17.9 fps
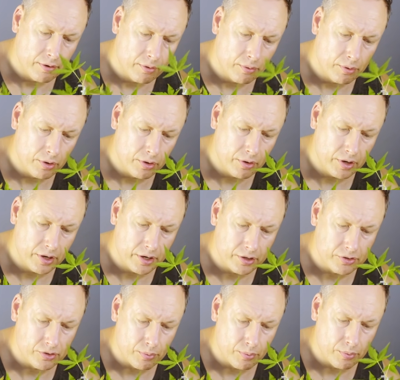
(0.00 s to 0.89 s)
We're creating
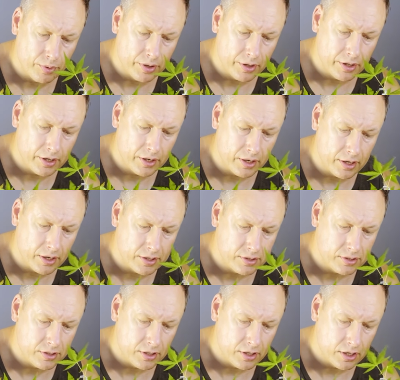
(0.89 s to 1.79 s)
some really
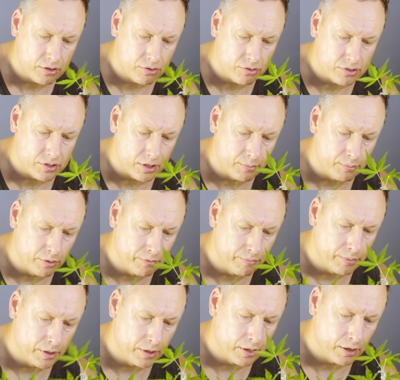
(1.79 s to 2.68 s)
nice, interesting
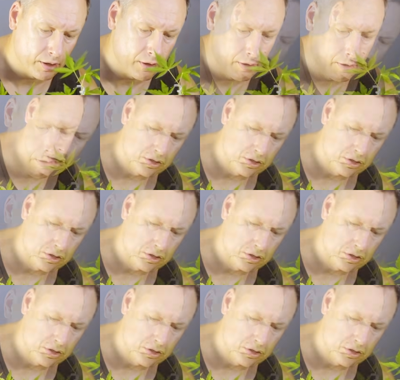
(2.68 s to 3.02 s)
movement here.